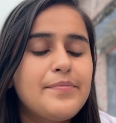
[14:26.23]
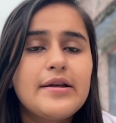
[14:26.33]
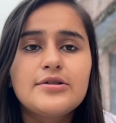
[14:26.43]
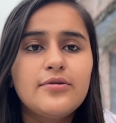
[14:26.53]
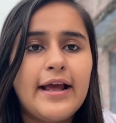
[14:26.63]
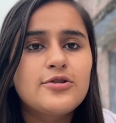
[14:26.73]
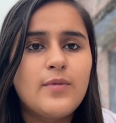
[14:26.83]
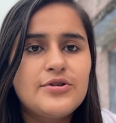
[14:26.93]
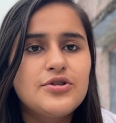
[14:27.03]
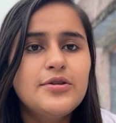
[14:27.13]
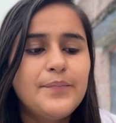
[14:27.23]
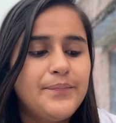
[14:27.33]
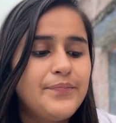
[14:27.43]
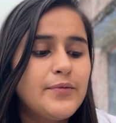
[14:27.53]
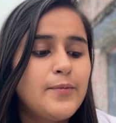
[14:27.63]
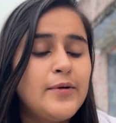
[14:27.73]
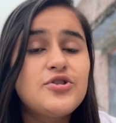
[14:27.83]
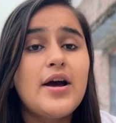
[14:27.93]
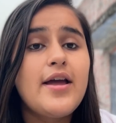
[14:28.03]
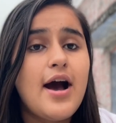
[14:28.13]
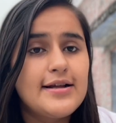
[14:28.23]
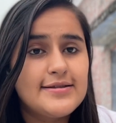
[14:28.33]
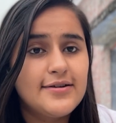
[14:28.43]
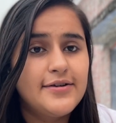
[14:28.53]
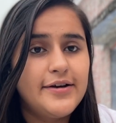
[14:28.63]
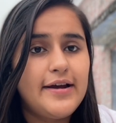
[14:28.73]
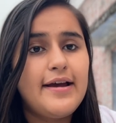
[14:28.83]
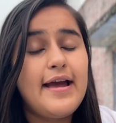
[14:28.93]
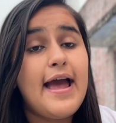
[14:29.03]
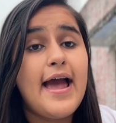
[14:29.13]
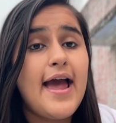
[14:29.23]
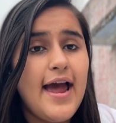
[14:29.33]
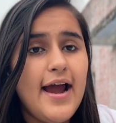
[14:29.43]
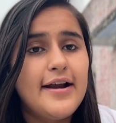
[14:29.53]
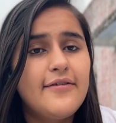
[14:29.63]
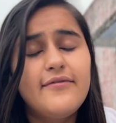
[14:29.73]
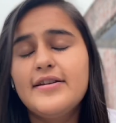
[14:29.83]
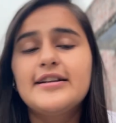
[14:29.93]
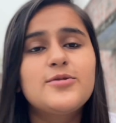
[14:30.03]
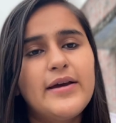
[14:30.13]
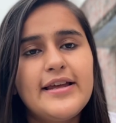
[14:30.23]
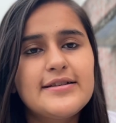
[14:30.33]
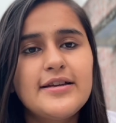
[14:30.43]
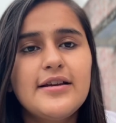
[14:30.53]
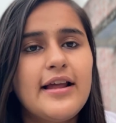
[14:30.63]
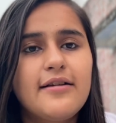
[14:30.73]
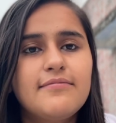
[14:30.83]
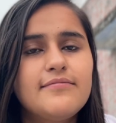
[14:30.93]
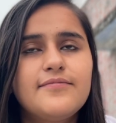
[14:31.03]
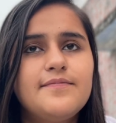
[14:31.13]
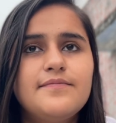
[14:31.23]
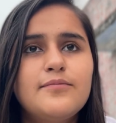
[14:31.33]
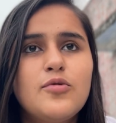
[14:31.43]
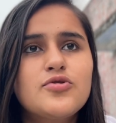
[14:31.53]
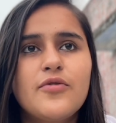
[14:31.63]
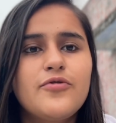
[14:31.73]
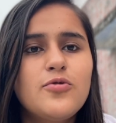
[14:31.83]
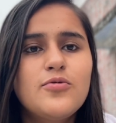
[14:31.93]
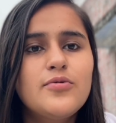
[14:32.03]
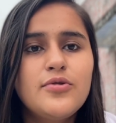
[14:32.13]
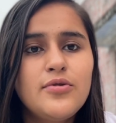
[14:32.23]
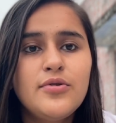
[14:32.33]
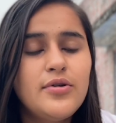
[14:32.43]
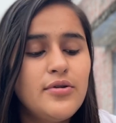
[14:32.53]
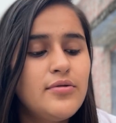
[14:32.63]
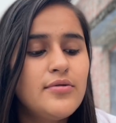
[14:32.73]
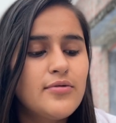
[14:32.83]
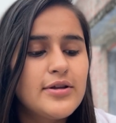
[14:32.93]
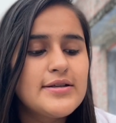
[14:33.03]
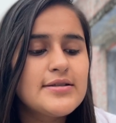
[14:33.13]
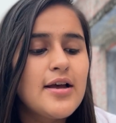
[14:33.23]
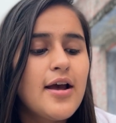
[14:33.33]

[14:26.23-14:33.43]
So next question, which I answered, and it's very easy, most of you know this.